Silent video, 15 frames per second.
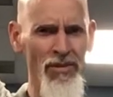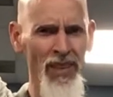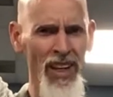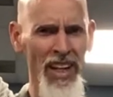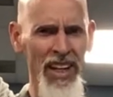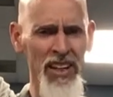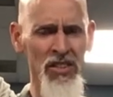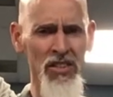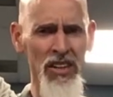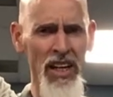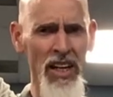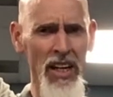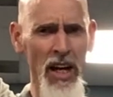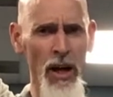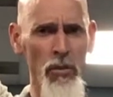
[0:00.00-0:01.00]
and
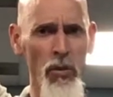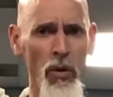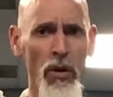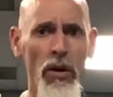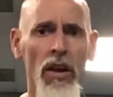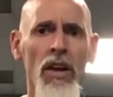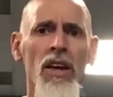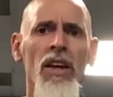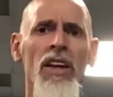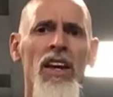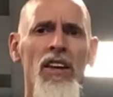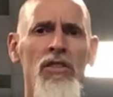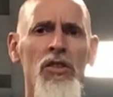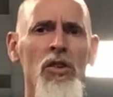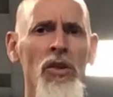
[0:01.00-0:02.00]
extend upward.
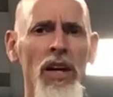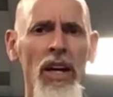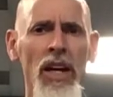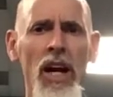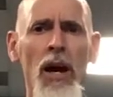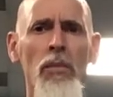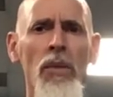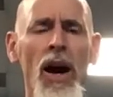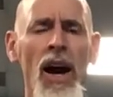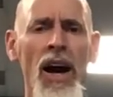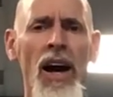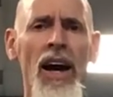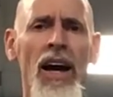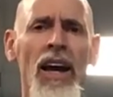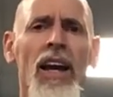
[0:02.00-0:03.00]
If you get up
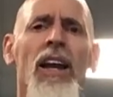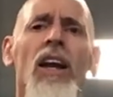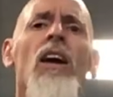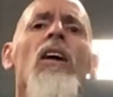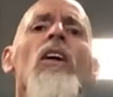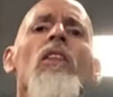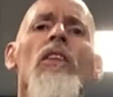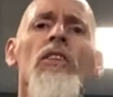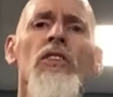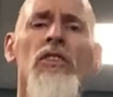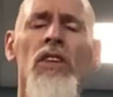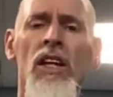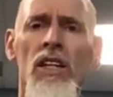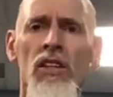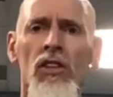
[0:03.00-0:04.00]
high and all of a
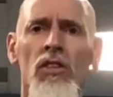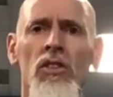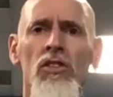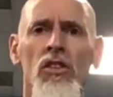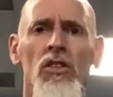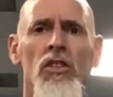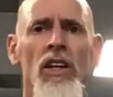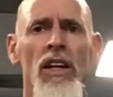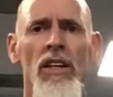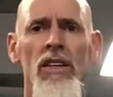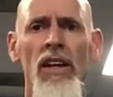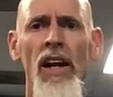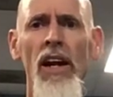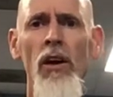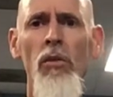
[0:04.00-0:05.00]
sudden you just get
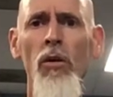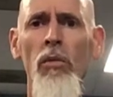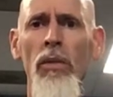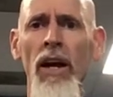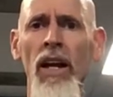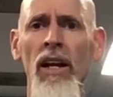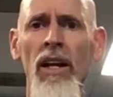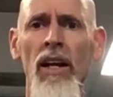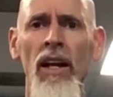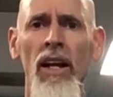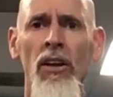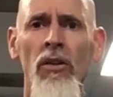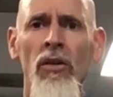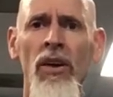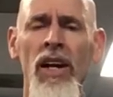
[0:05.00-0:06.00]
terrible pain at
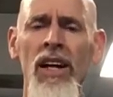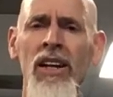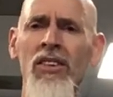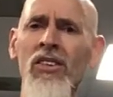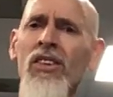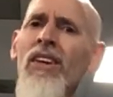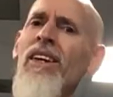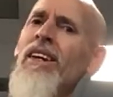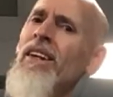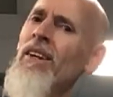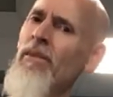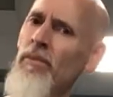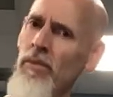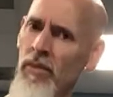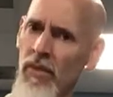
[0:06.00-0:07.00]
end range,
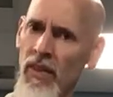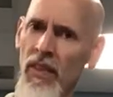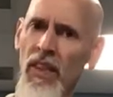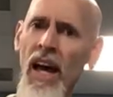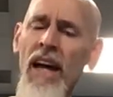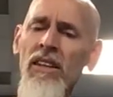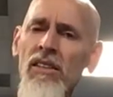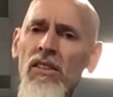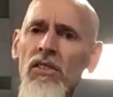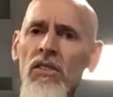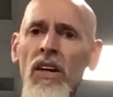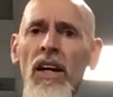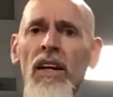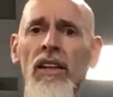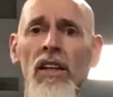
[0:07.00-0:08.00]
that's a
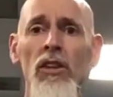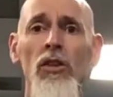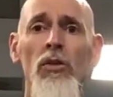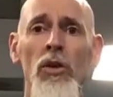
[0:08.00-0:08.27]
sign that the